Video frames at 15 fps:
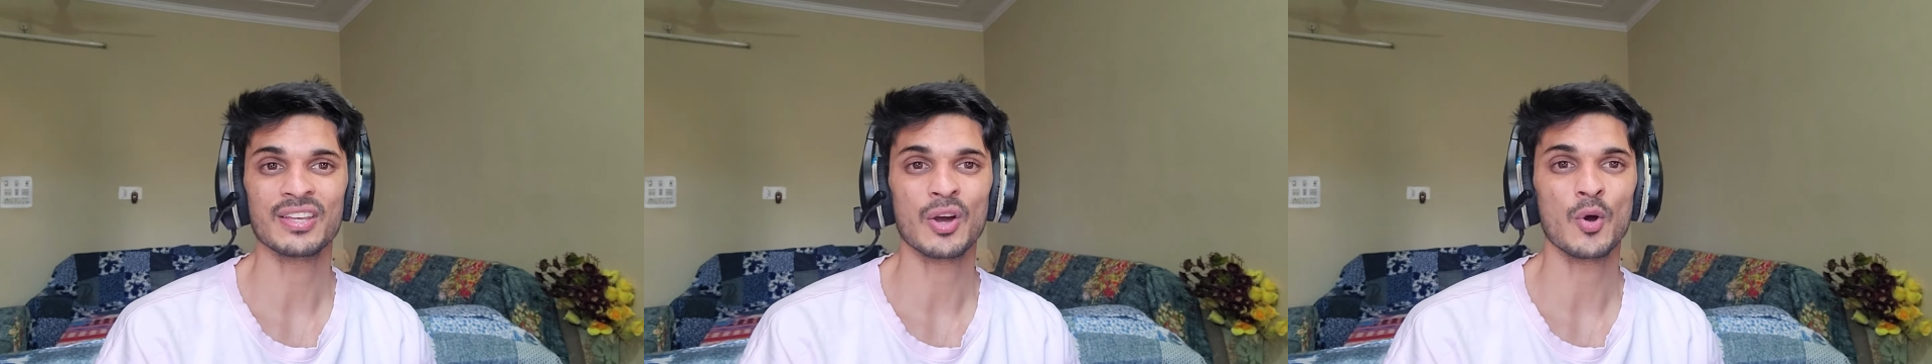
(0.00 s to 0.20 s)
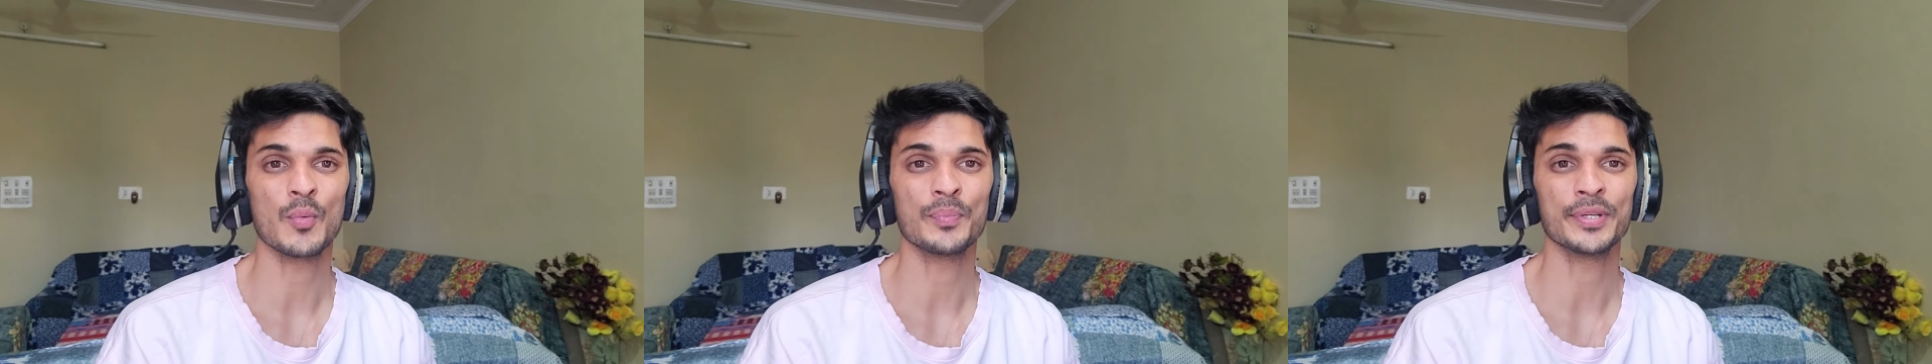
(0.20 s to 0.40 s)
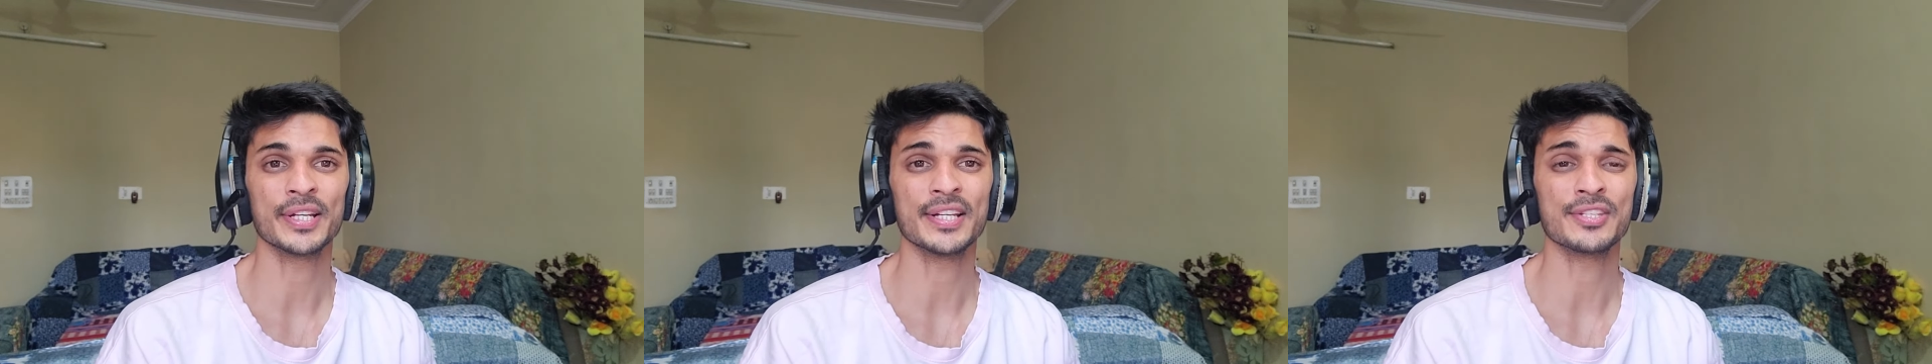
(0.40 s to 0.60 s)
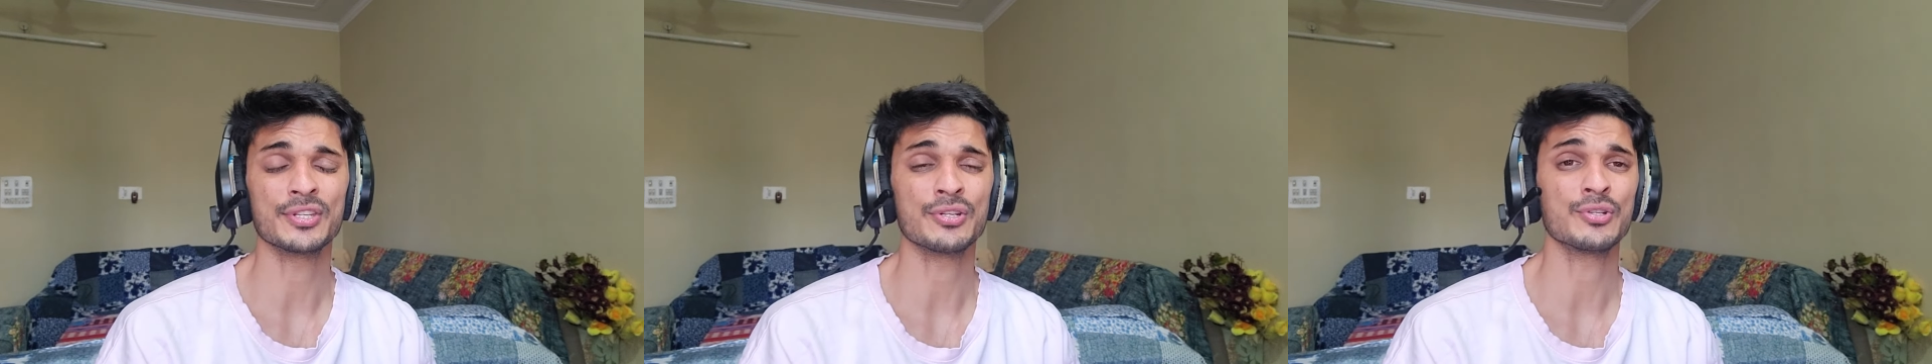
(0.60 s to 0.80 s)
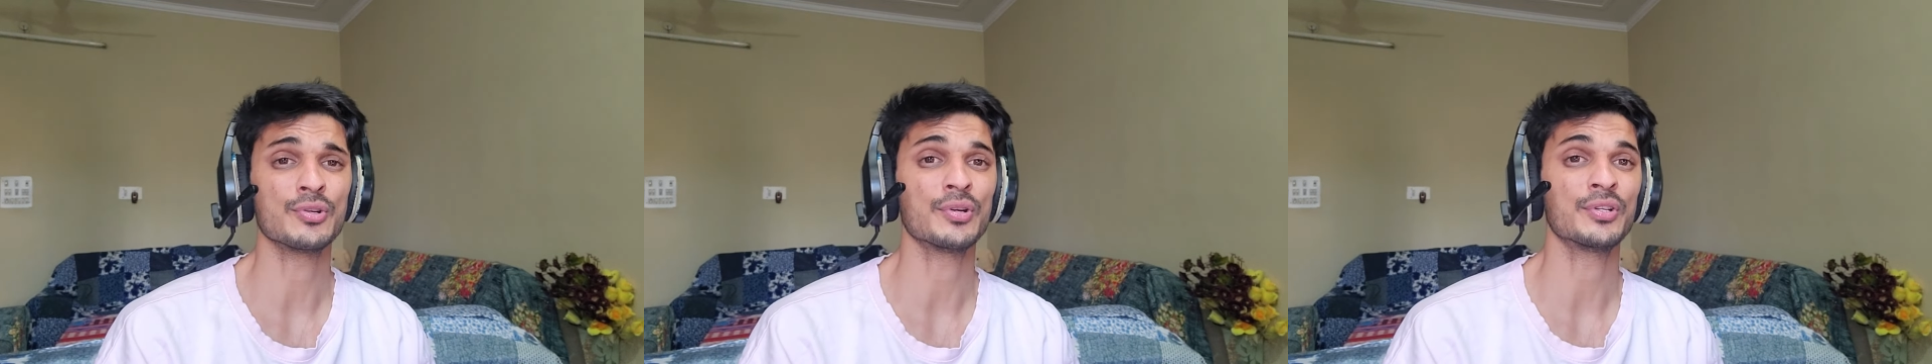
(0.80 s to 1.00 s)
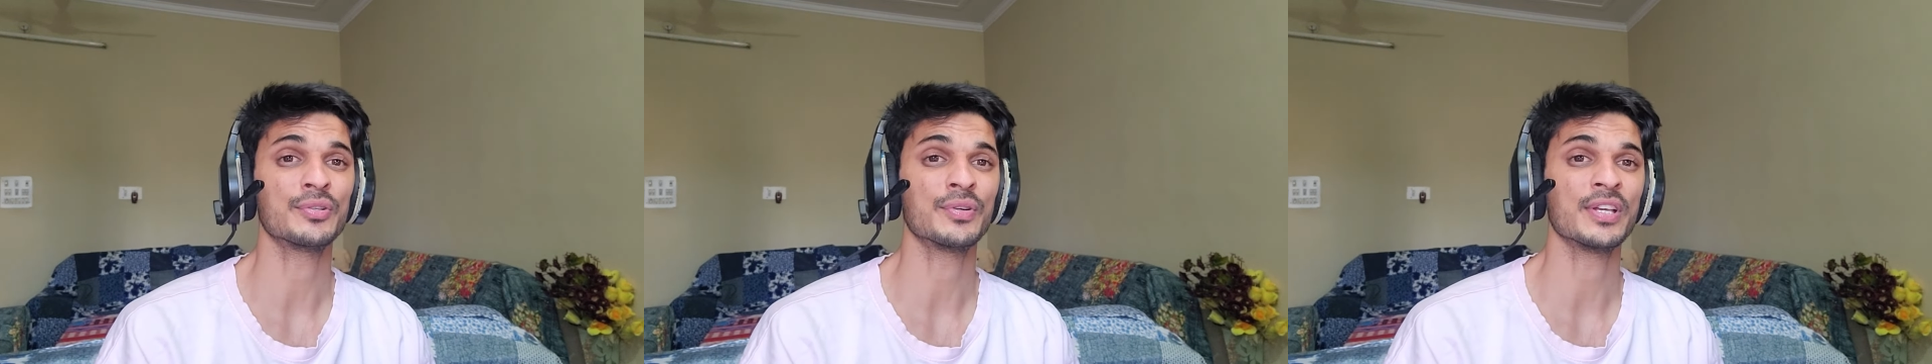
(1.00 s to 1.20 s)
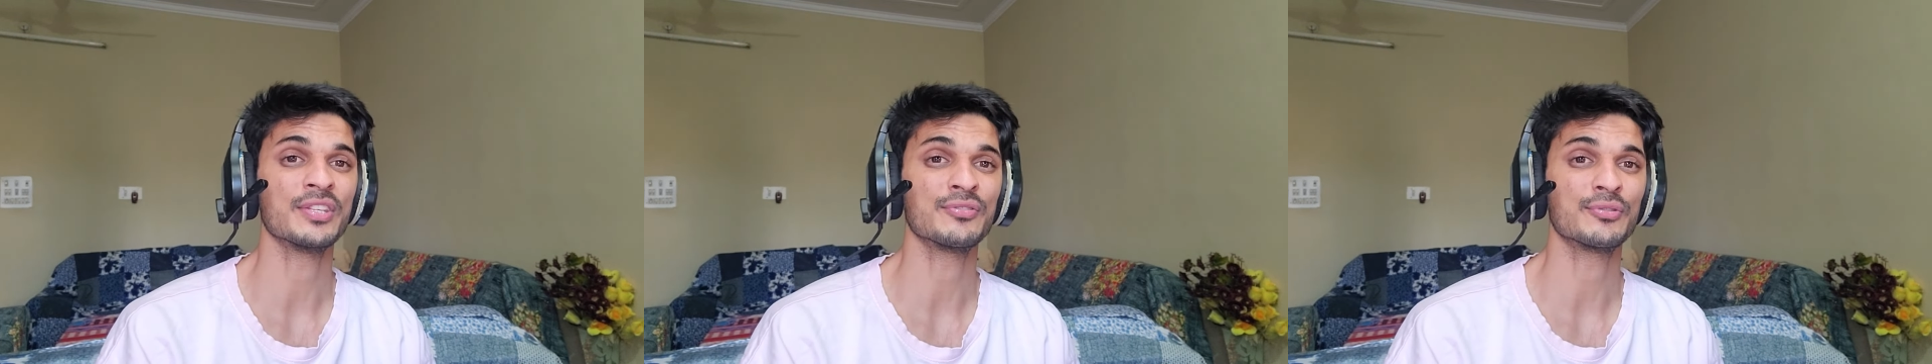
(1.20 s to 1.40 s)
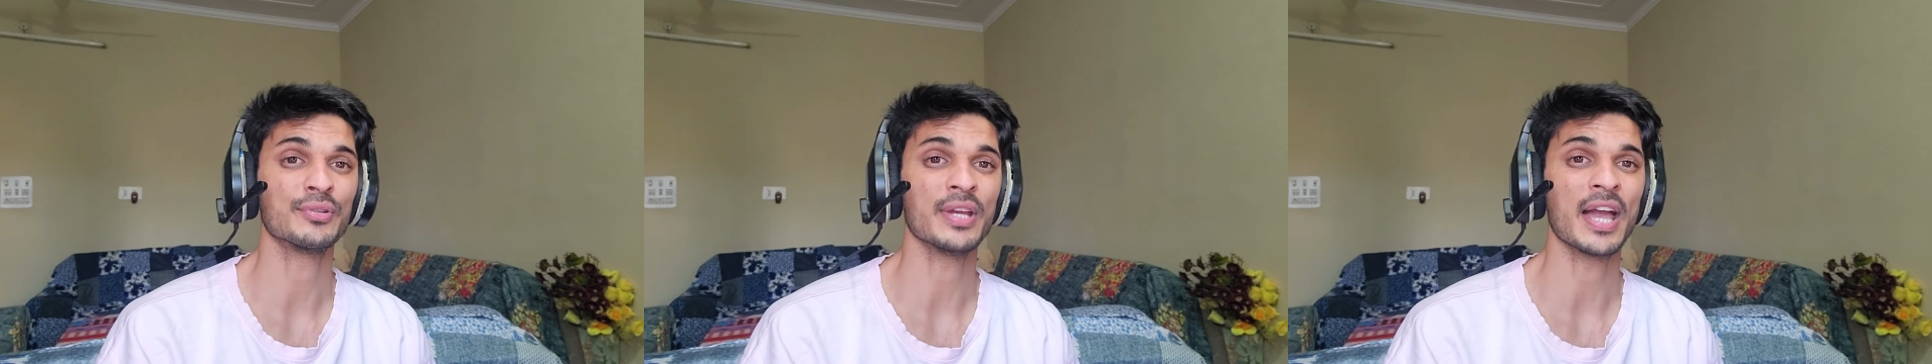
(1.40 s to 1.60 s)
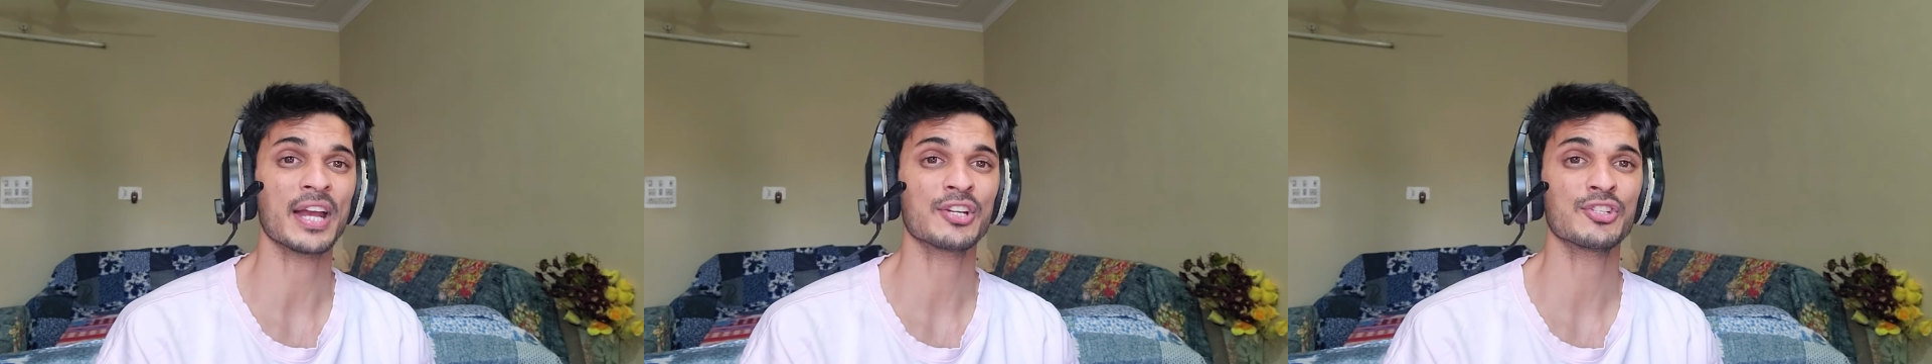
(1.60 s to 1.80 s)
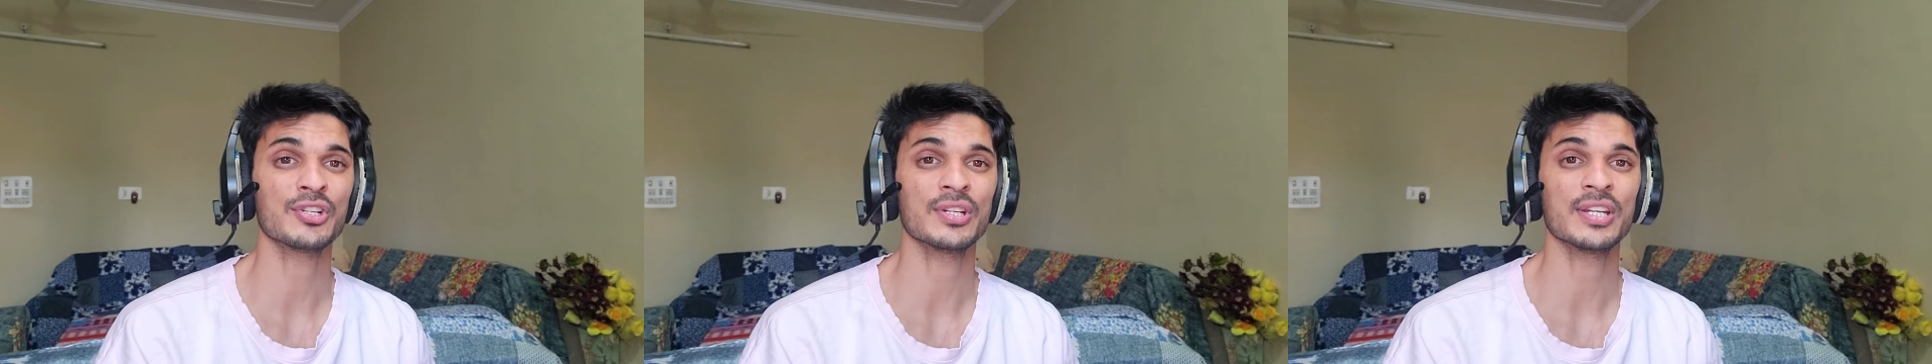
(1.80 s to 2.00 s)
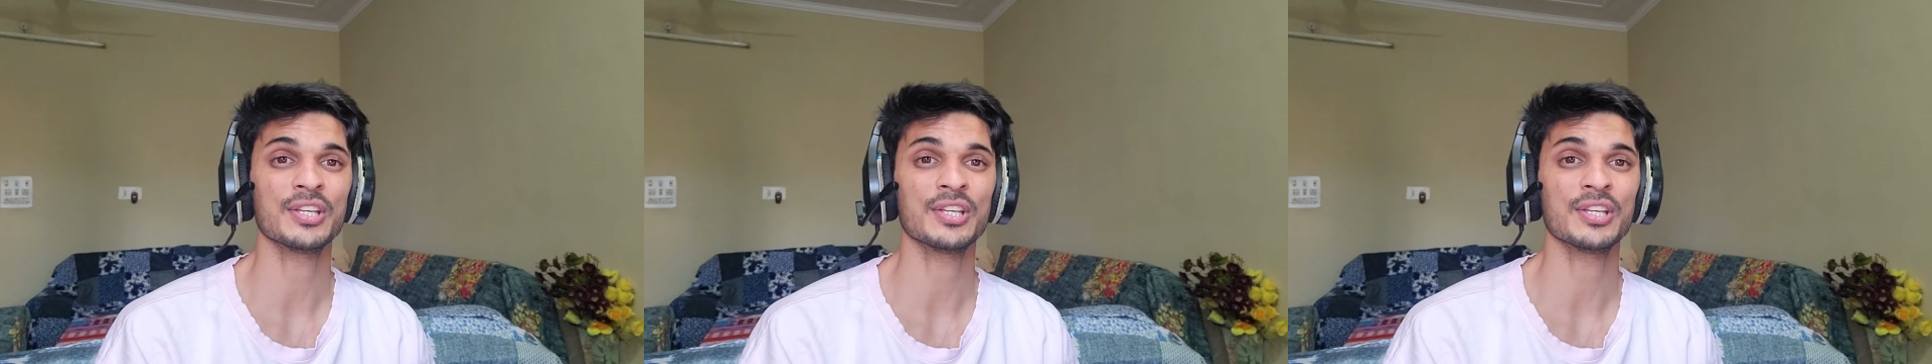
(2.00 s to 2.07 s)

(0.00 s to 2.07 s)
I hope you guys enjoyed today's reaction.